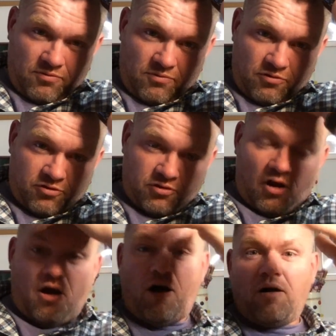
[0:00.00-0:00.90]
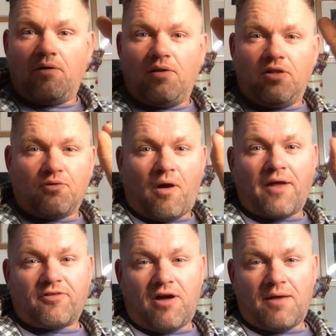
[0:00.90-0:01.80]
start at the
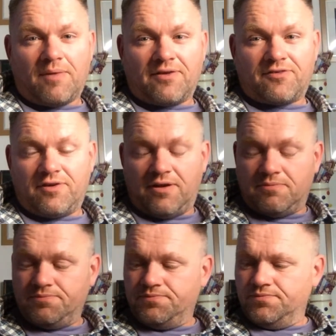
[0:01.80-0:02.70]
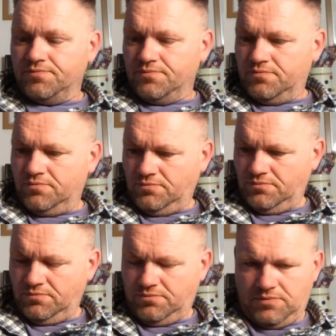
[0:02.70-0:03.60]
right time last year.
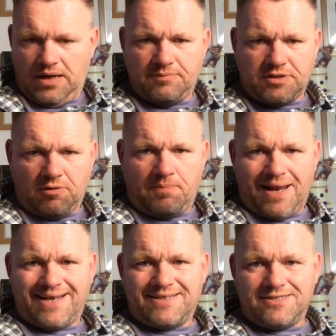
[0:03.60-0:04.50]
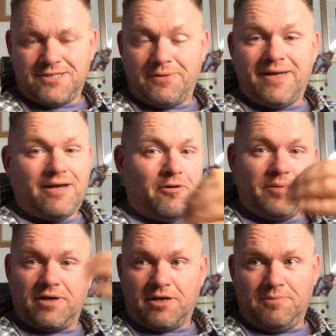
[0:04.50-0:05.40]
I'm still planning to do it. It'll
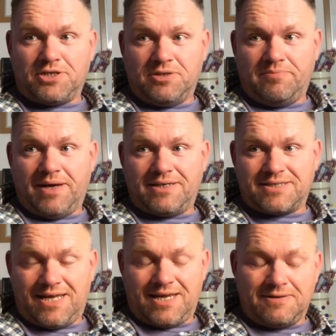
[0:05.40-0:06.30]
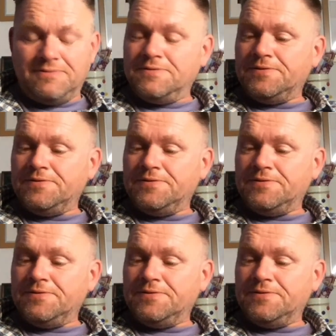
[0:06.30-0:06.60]
be a commission-based thing,